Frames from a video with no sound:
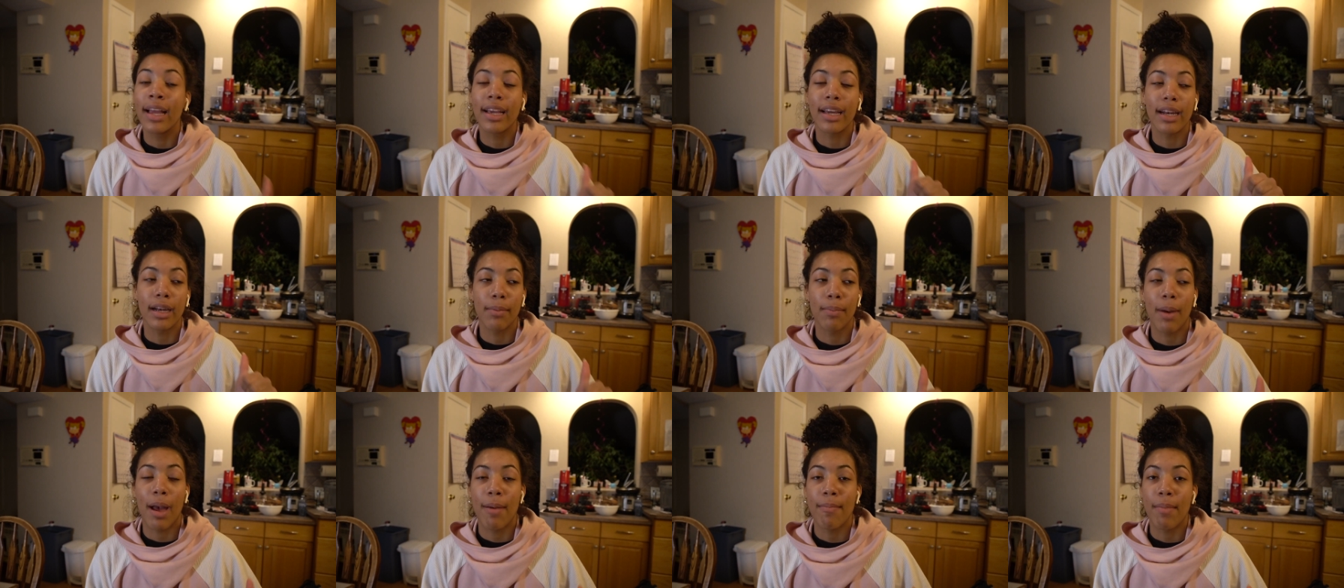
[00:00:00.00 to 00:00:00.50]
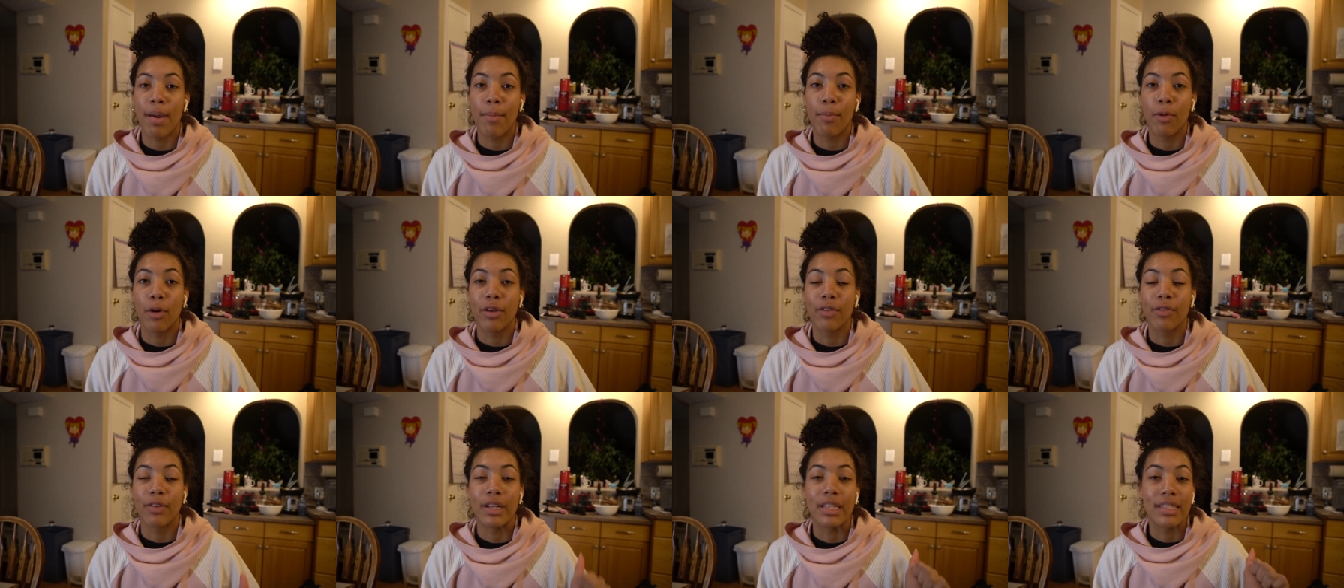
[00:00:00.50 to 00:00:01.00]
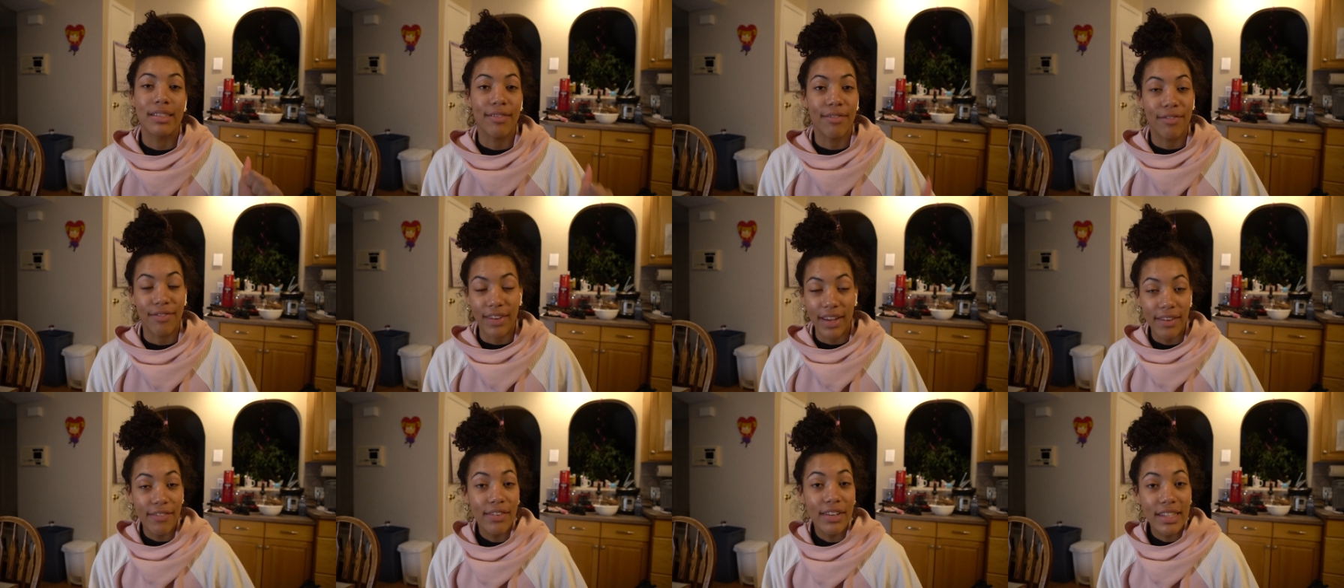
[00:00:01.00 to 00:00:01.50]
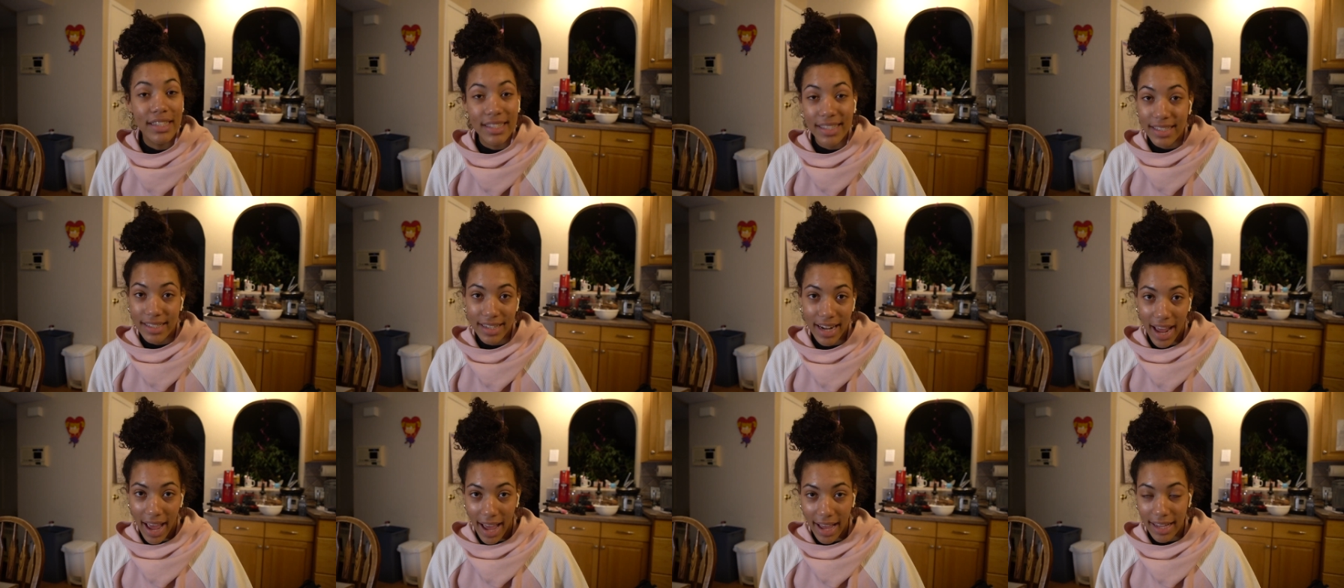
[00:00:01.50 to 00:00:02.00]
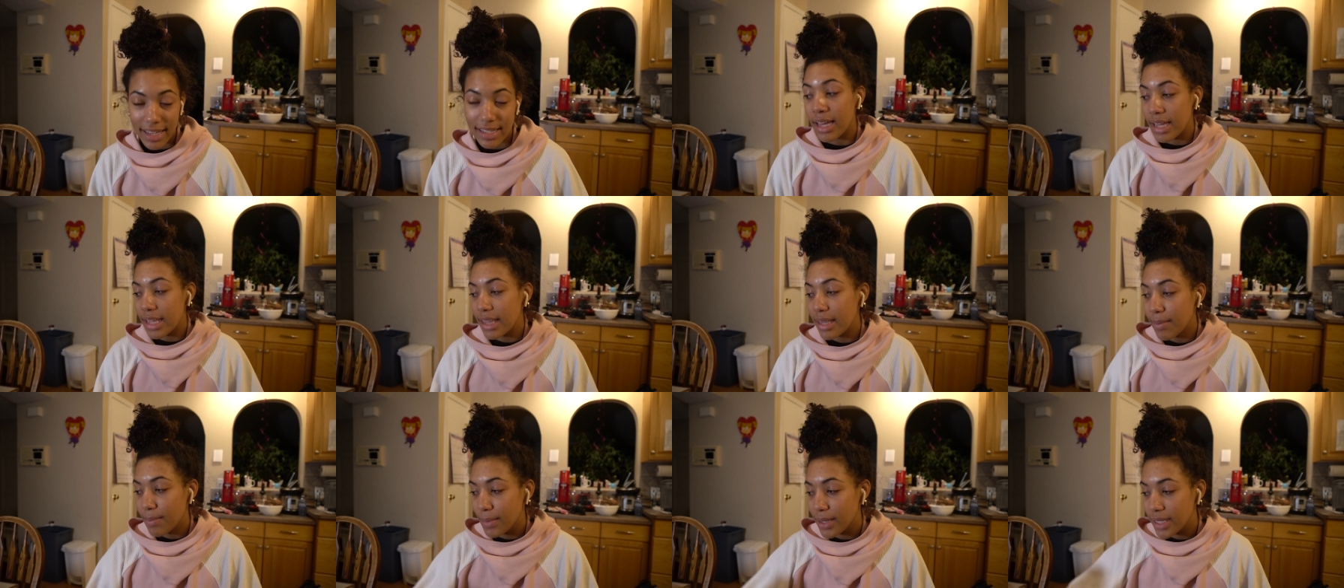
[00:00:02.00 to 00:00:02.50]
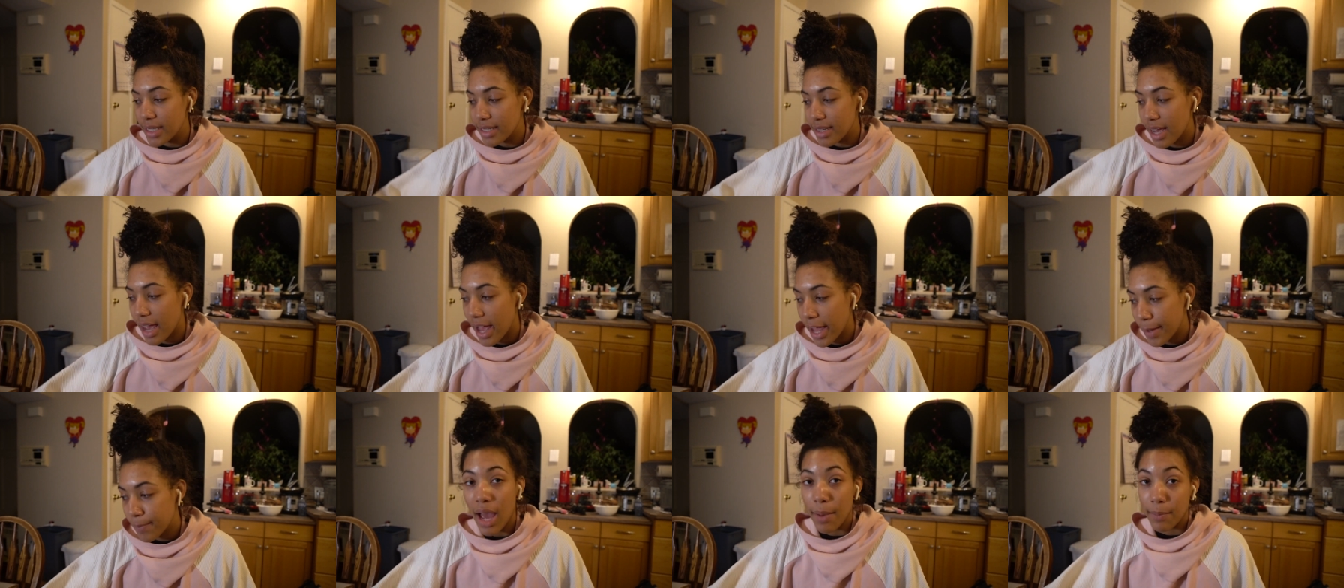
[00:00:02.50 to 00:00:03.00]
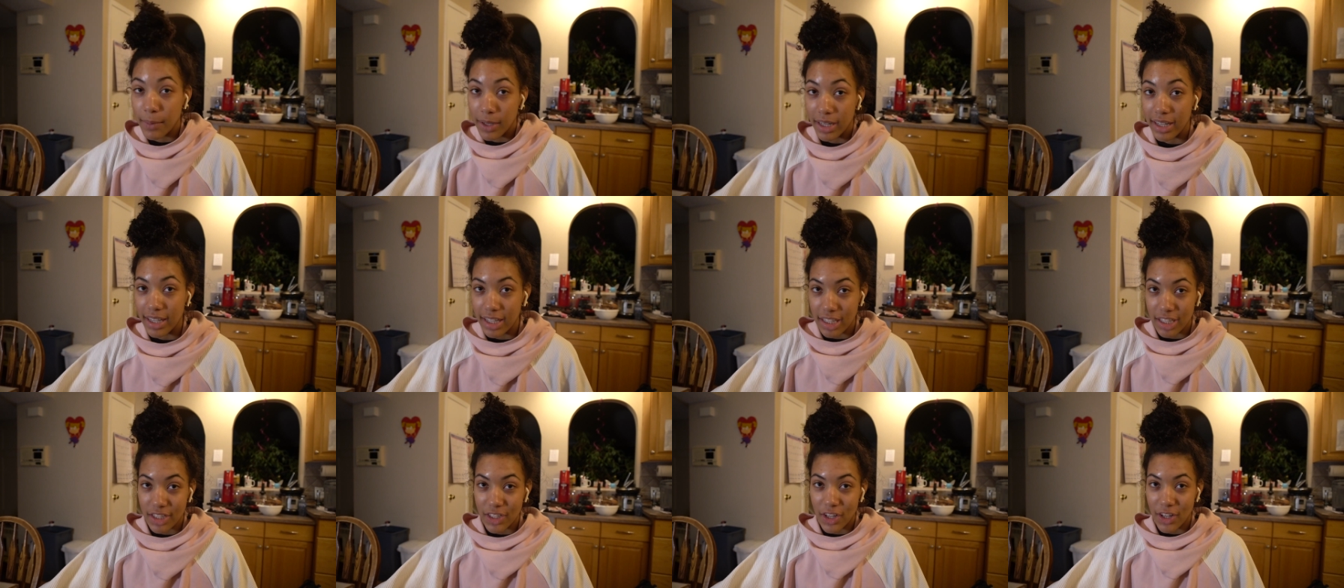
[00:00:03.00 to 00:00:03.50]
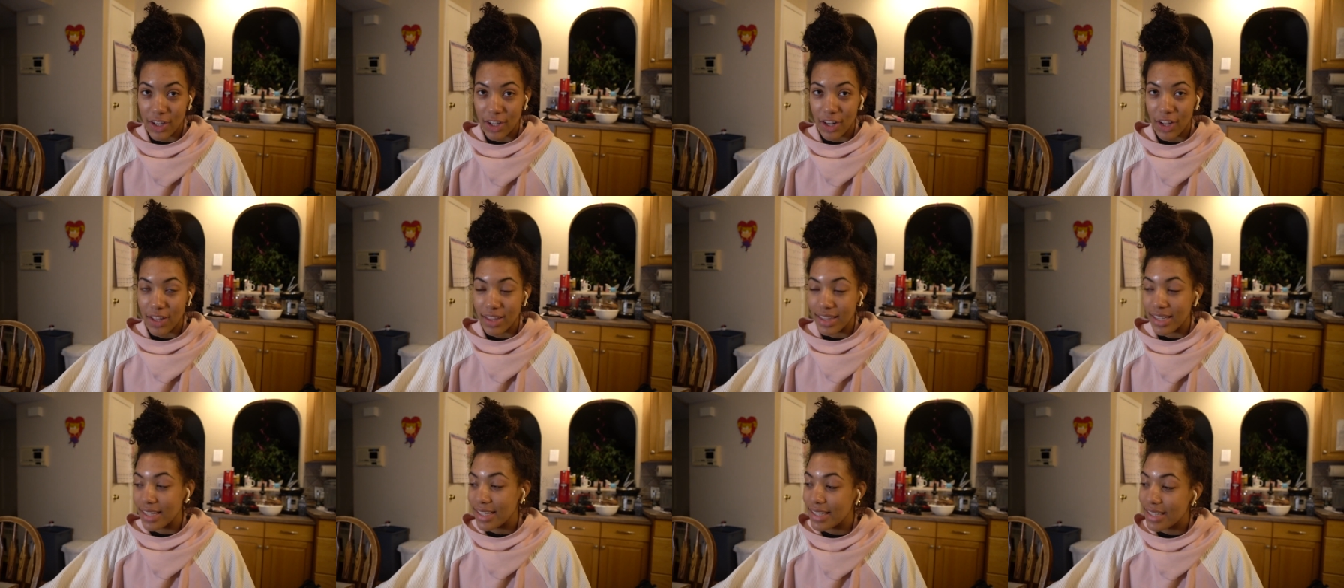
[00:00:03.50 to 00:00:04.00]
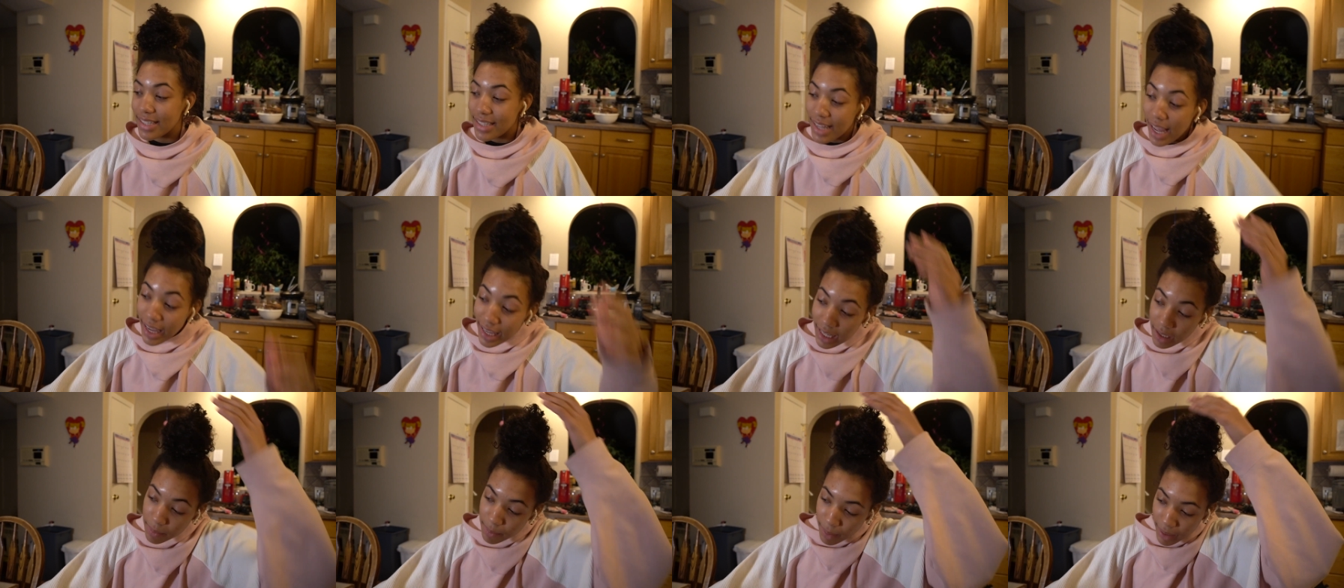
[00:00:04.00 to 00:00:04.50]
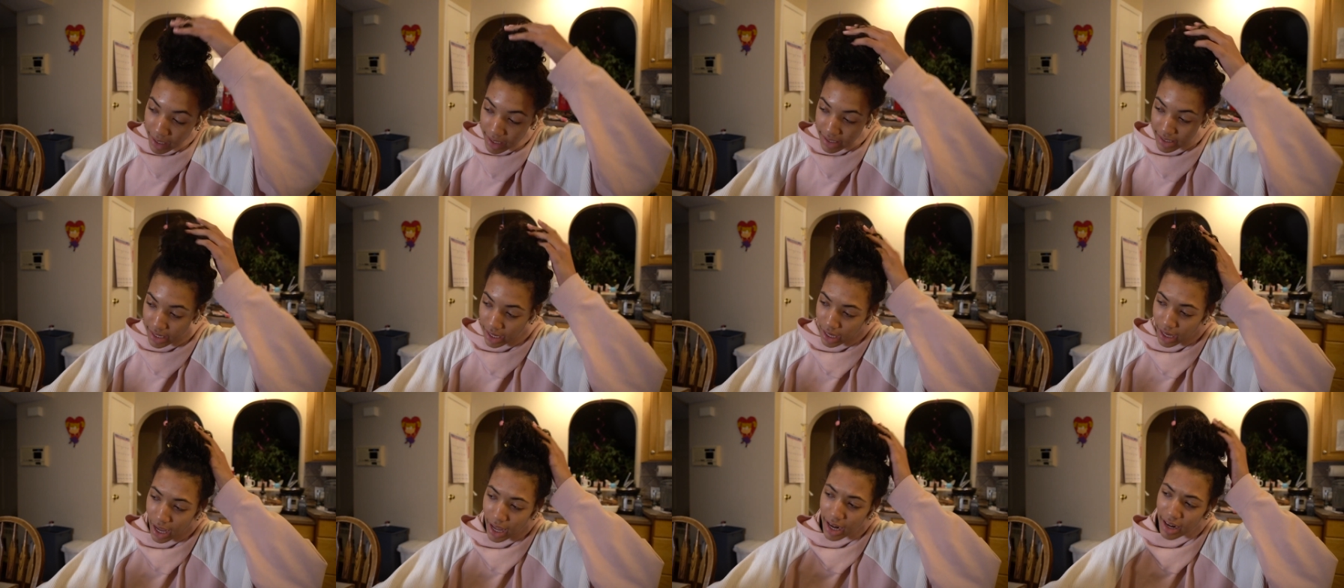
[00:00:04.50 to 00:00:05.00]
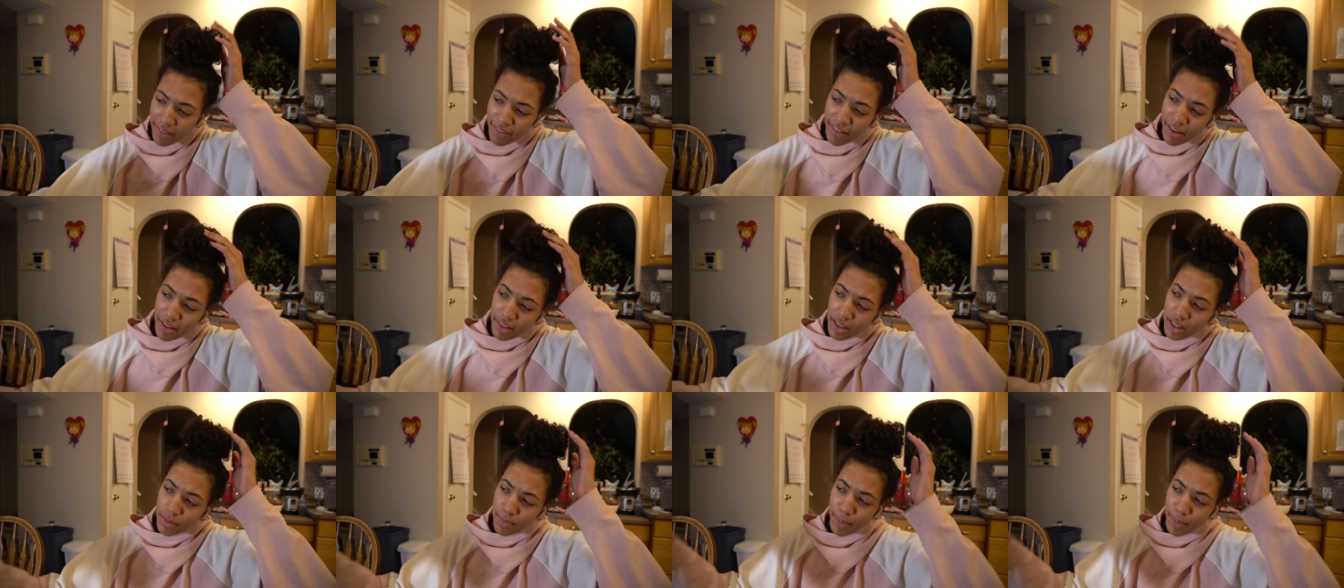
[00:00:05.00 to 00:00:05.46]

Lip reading: Gonna buy my boyfriend's favorite snacks. In the meantime, I'm gonna get started on the second painting, and I found this